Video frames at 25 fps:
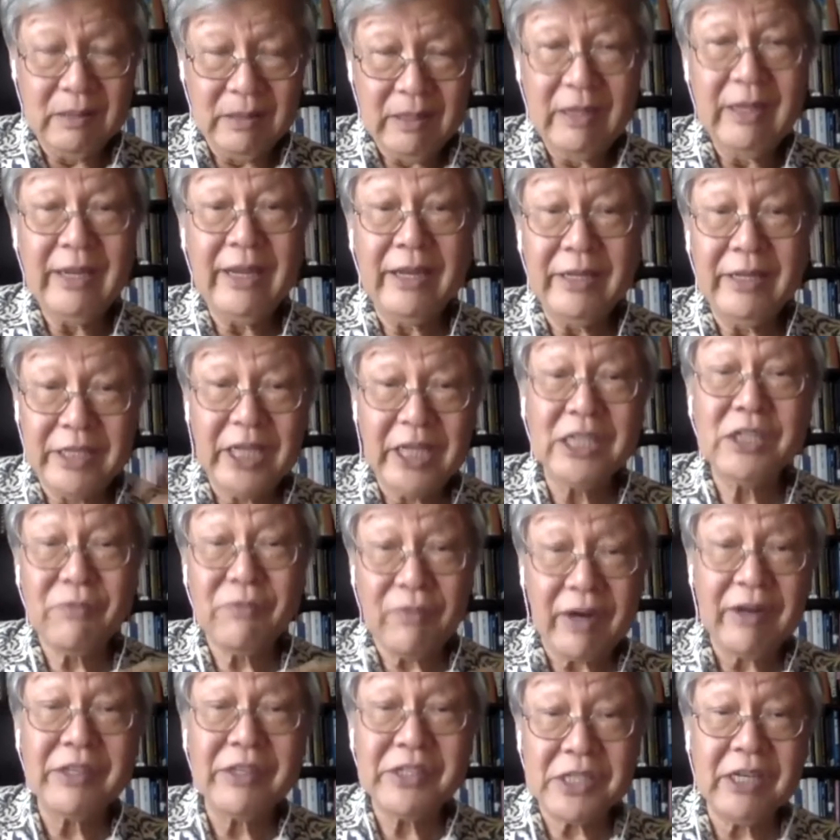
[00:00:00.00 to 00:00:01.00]
it is
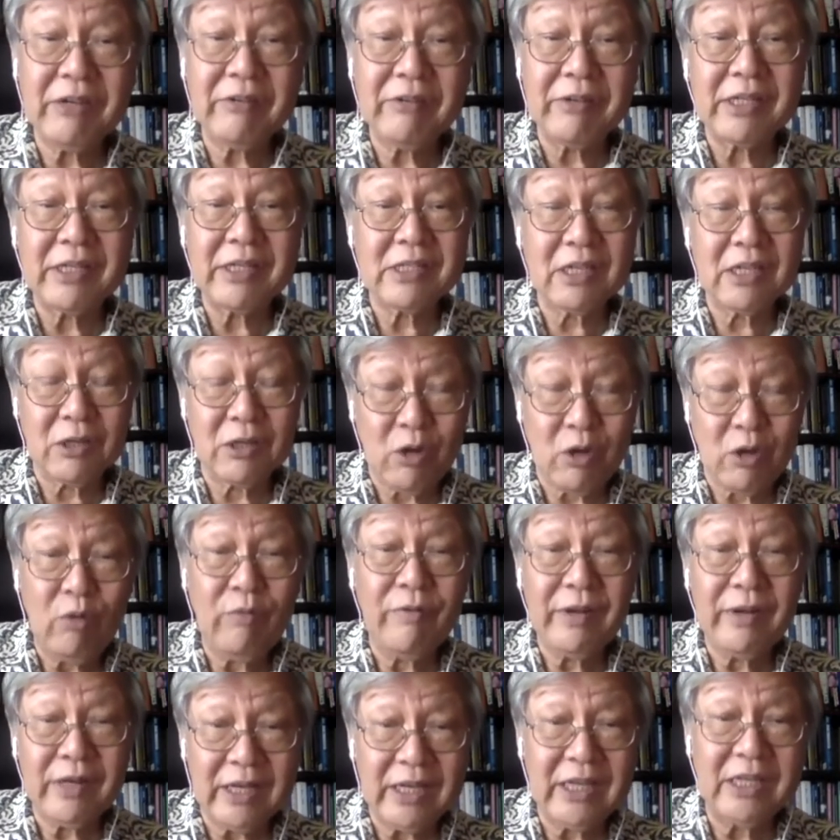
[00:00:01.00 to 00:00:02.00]
very serious. The
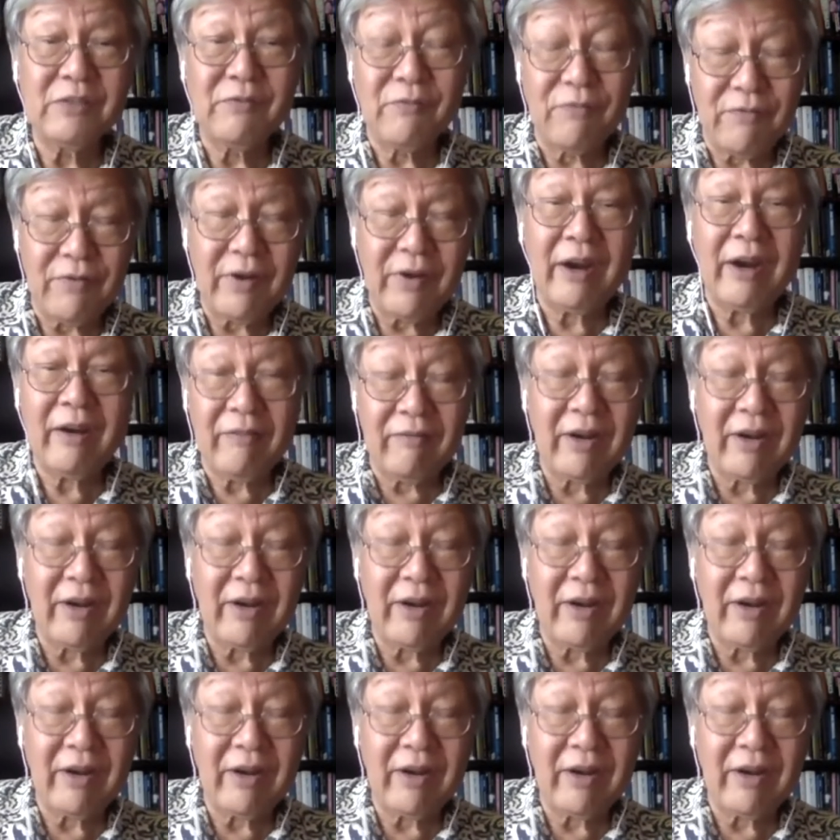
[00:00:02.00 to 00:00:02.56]
COVID is very,